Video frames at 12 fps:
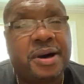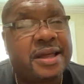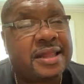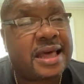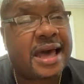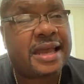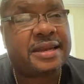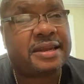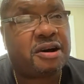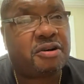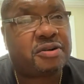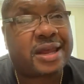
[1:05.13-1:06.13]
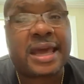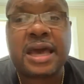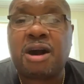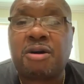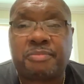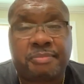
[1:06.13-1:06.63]
but that don't
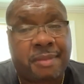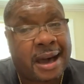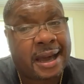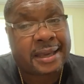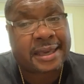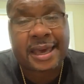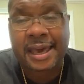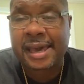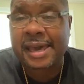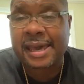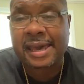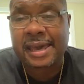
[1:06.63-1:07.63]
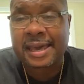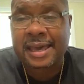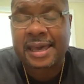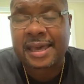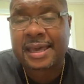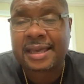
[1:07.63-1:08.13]
help my
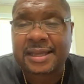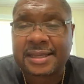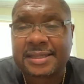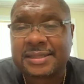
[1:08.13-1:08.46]
case.